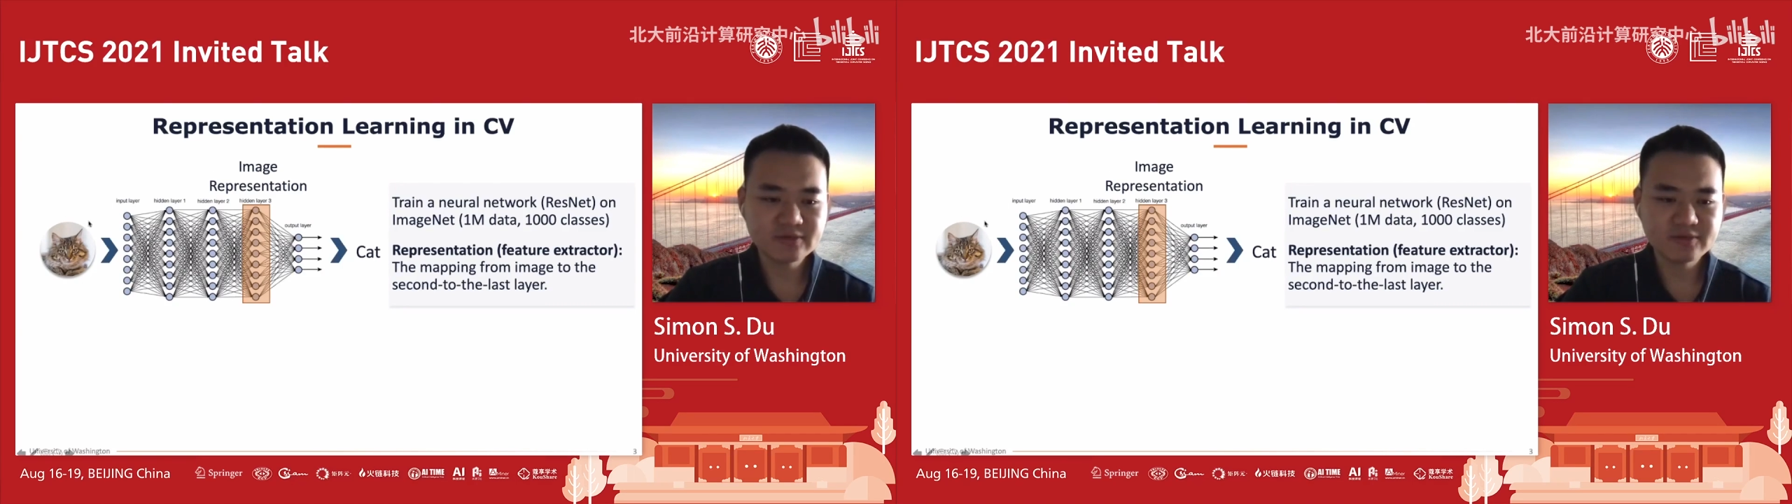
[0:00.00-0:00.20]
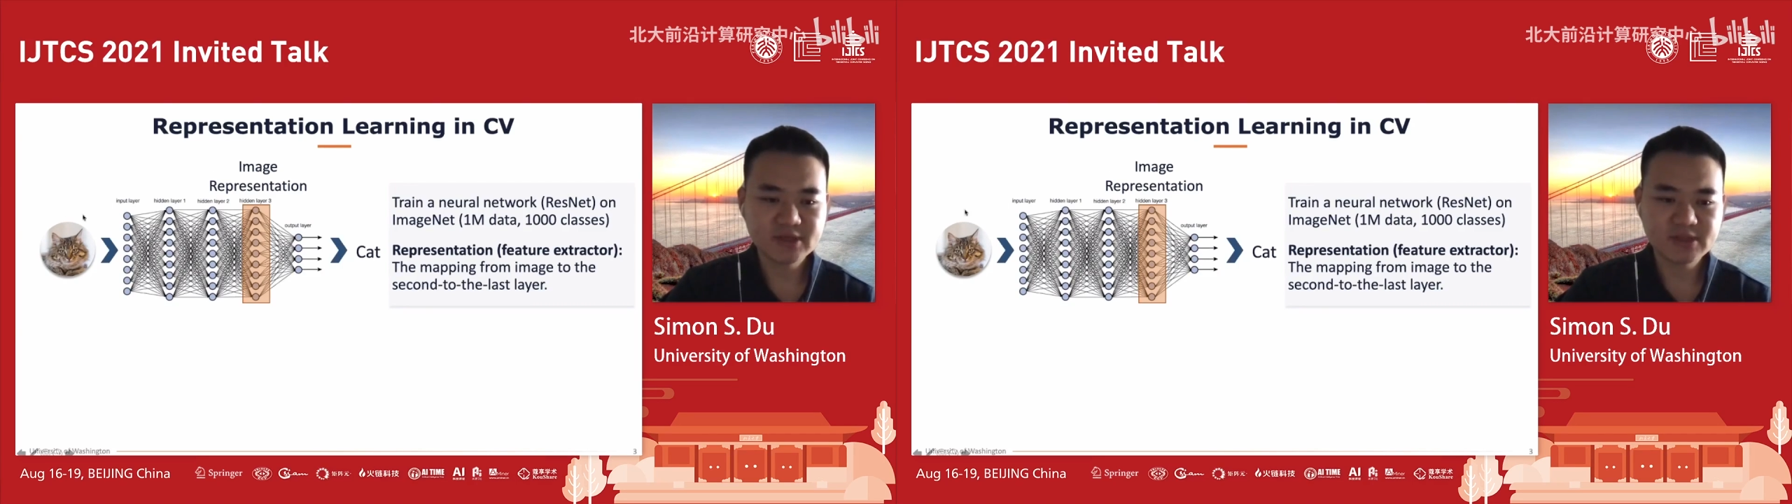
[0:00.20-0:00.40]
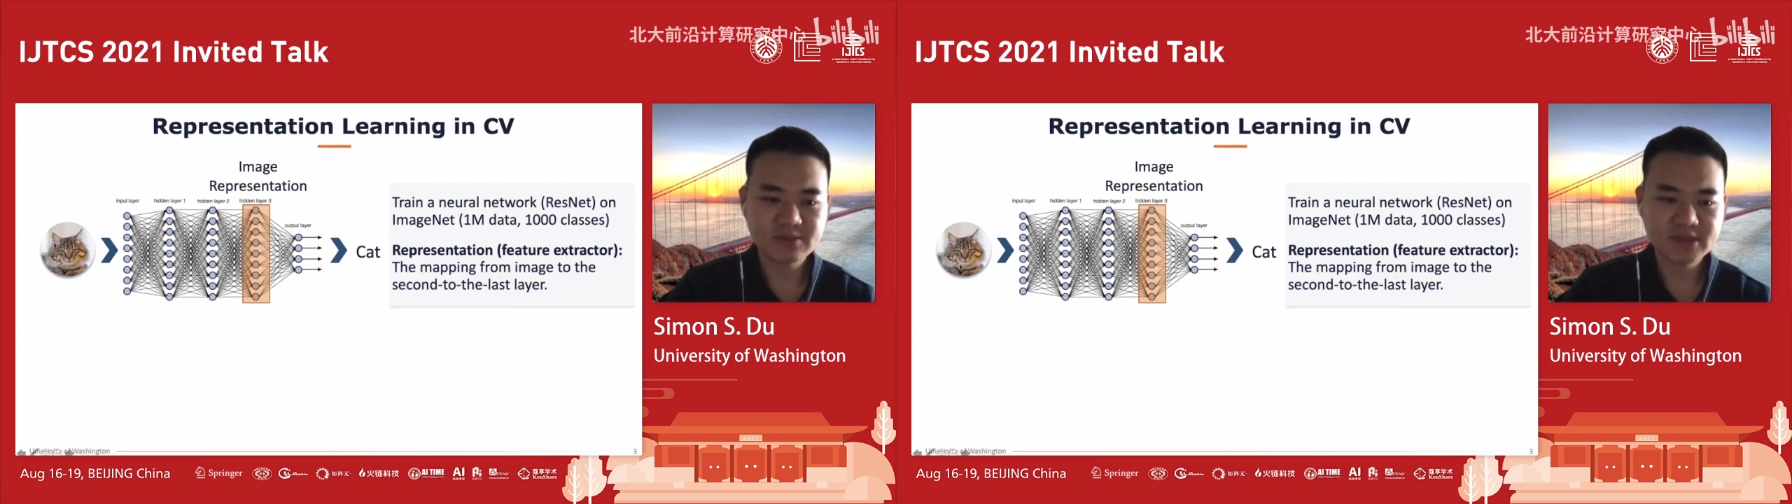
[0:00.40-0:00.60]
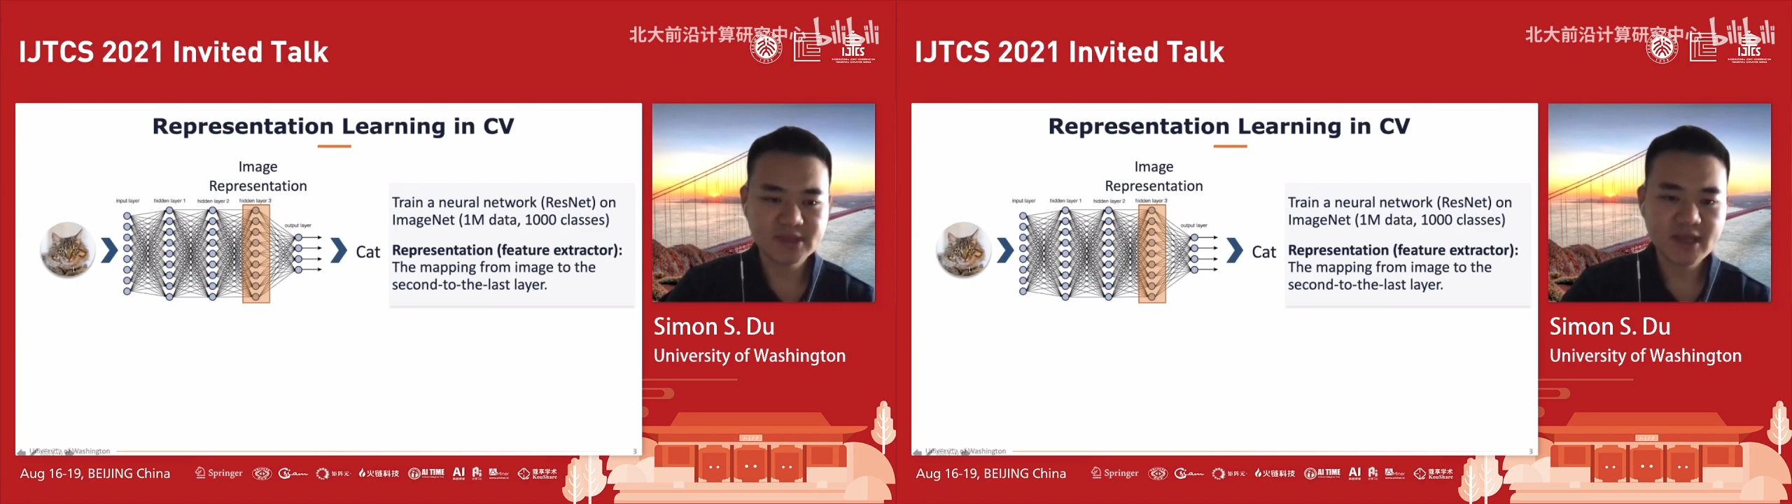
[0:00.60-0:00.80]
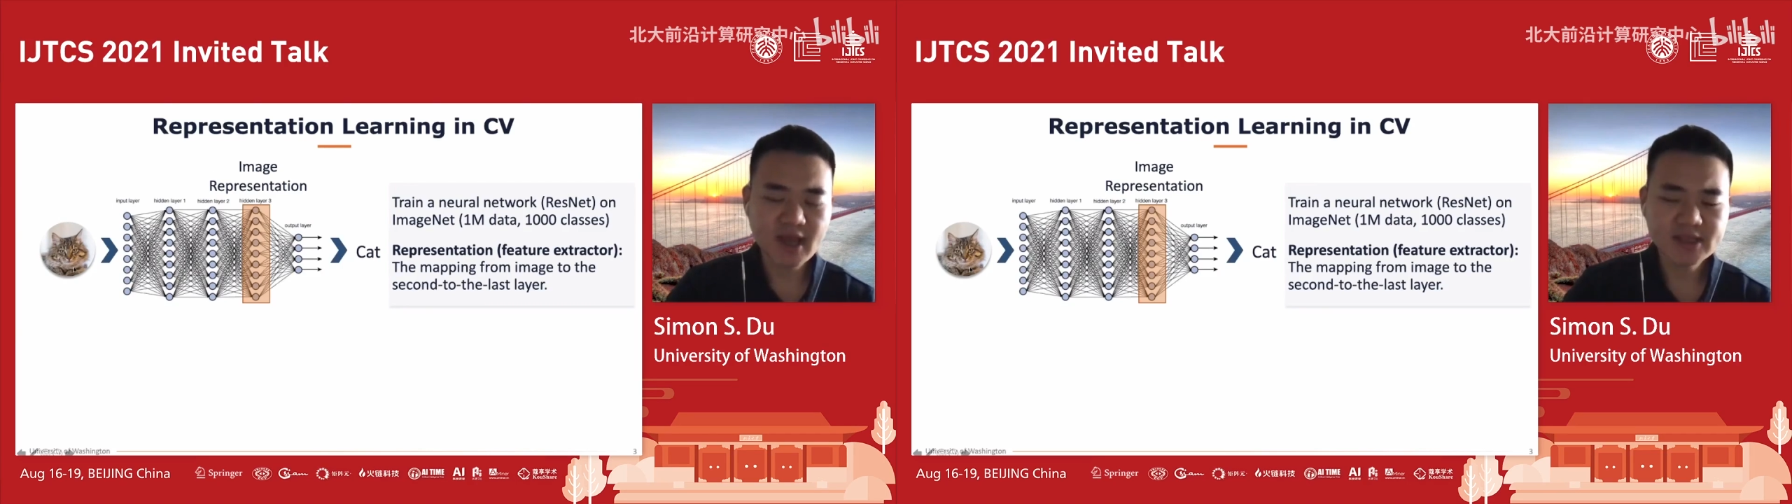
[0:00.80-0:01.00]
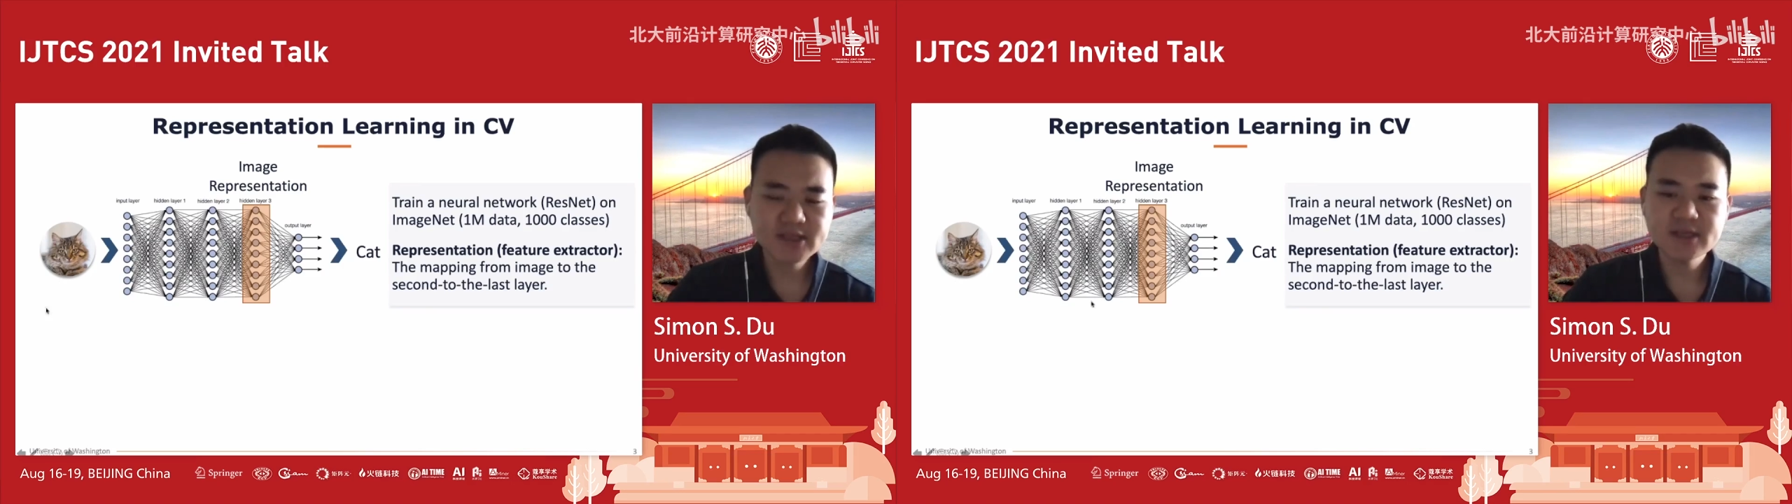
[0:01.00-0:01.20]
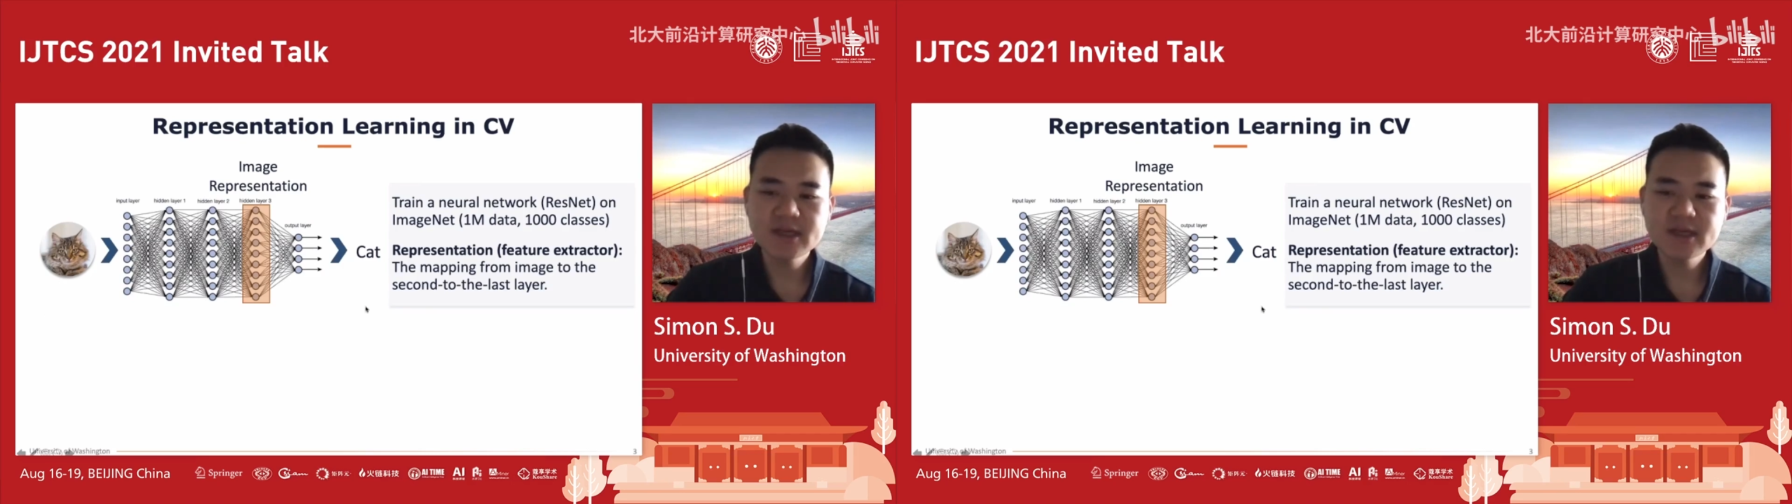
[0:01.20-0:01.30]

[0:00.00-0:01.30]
for example, this cat,